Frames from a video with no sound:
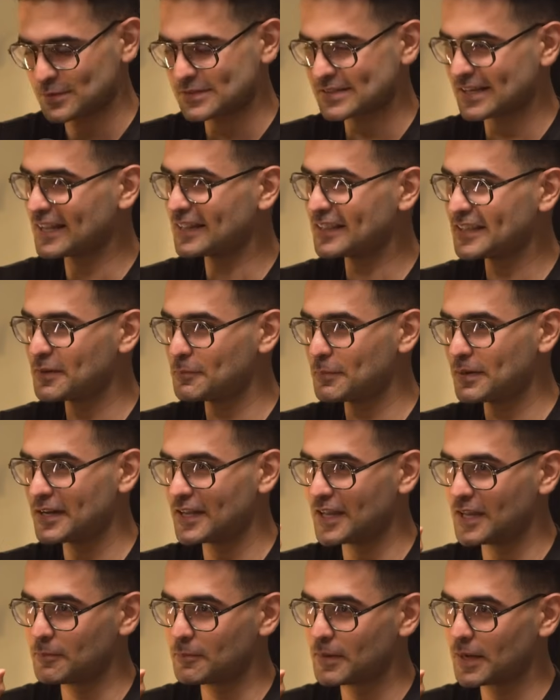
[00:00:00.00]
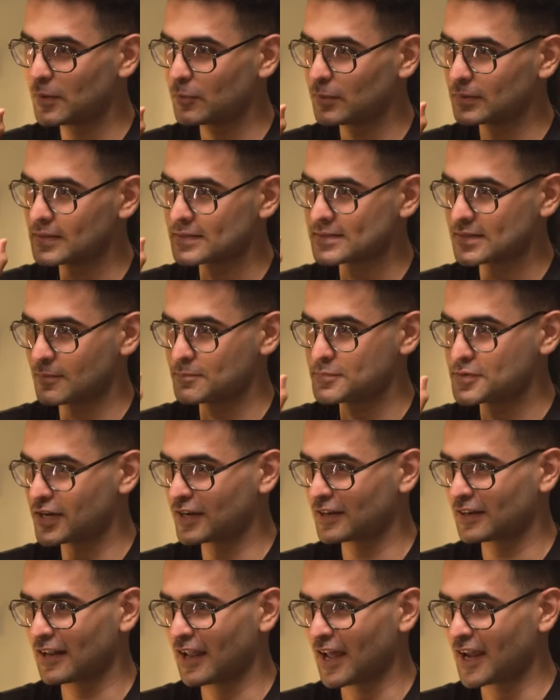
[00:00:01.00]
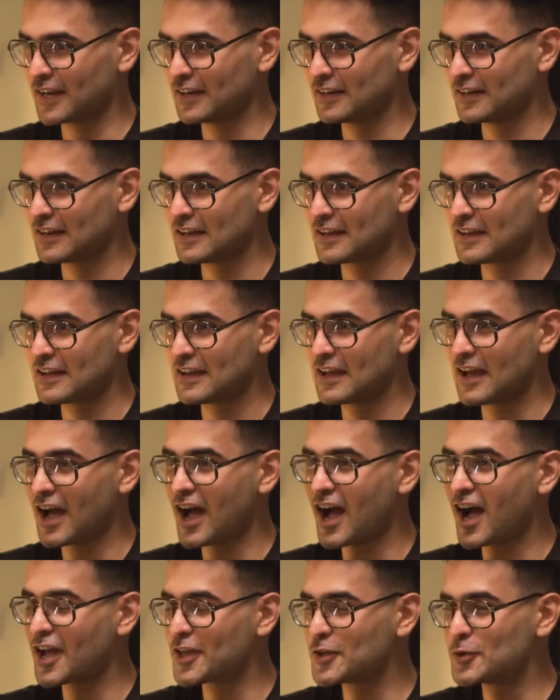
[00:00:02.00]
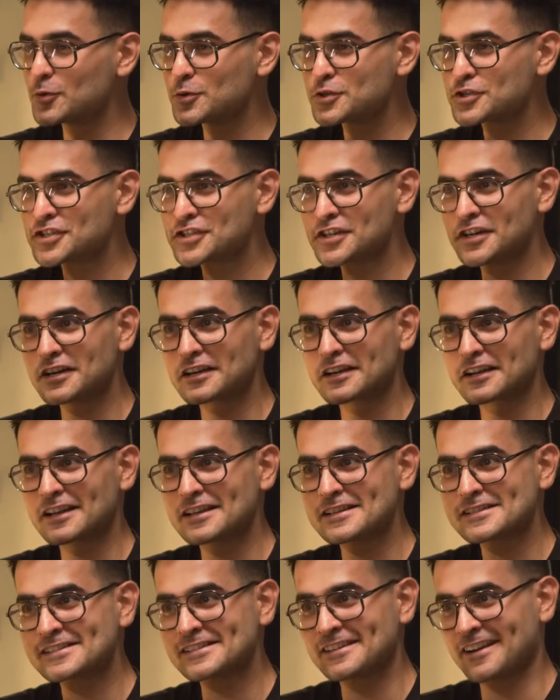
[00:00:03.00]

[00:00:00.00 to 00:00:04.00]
sent them an email with a subject line, "Are you shirtless